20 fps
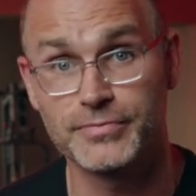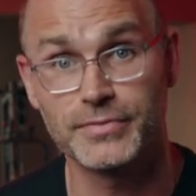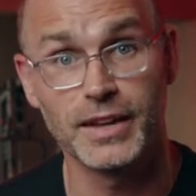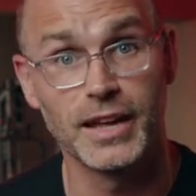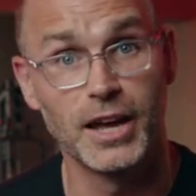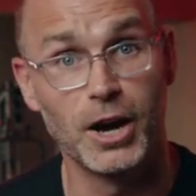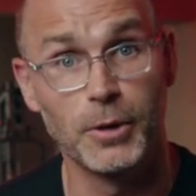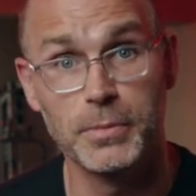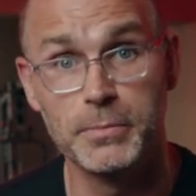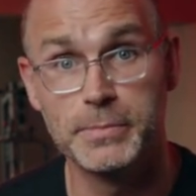
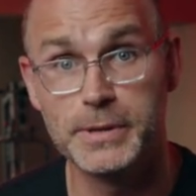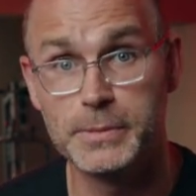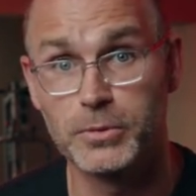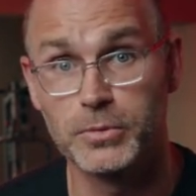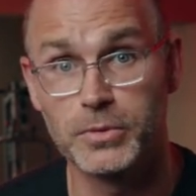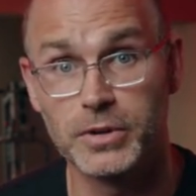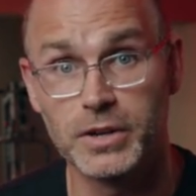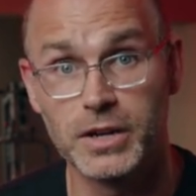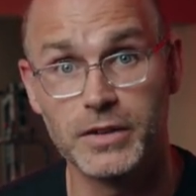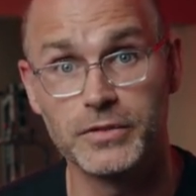helping people
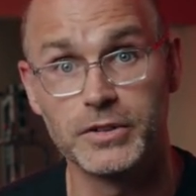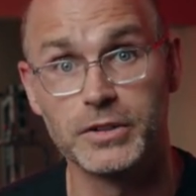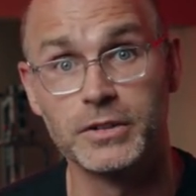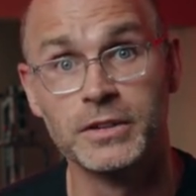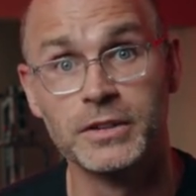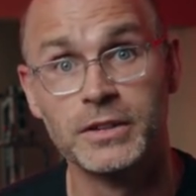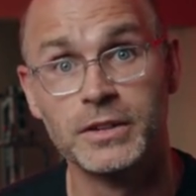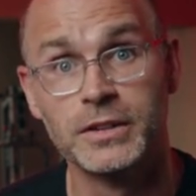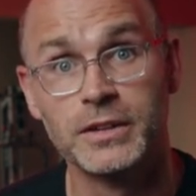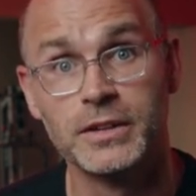recover
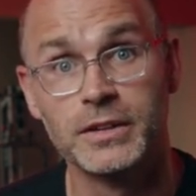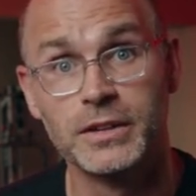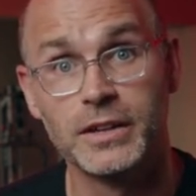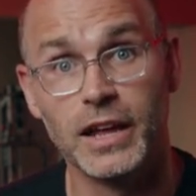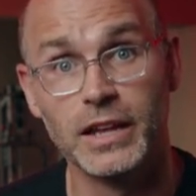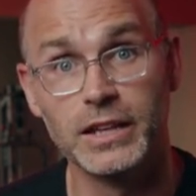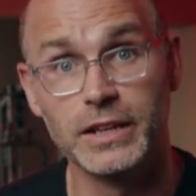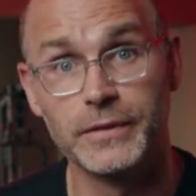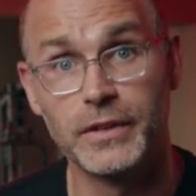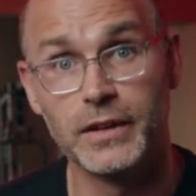
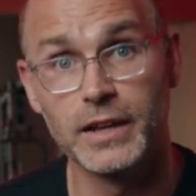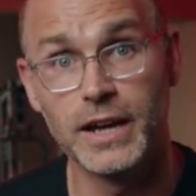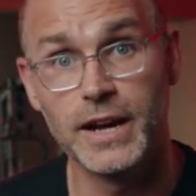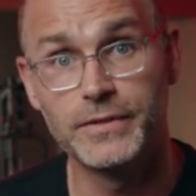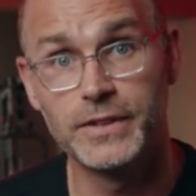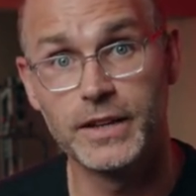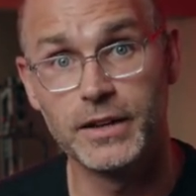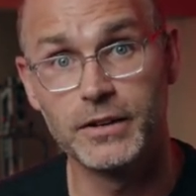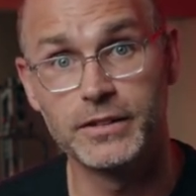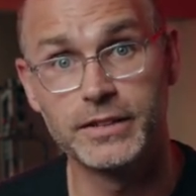and live the life
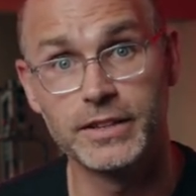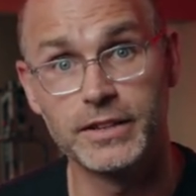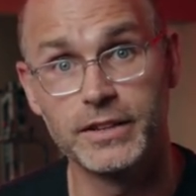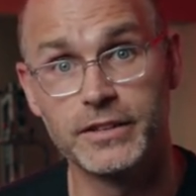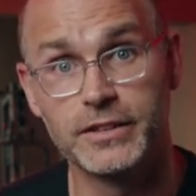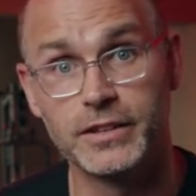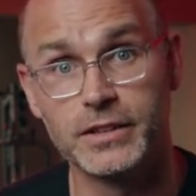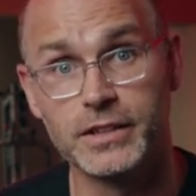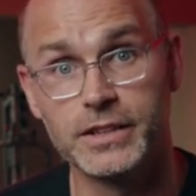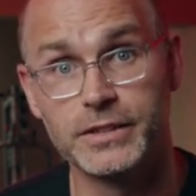they are
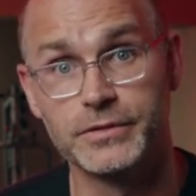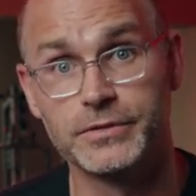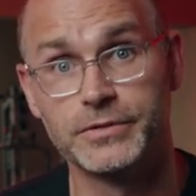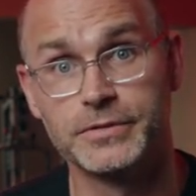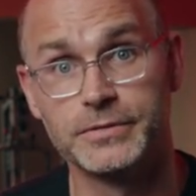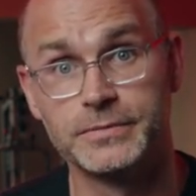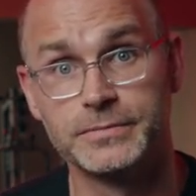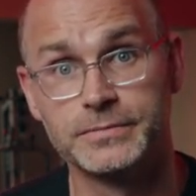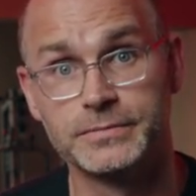intended to live.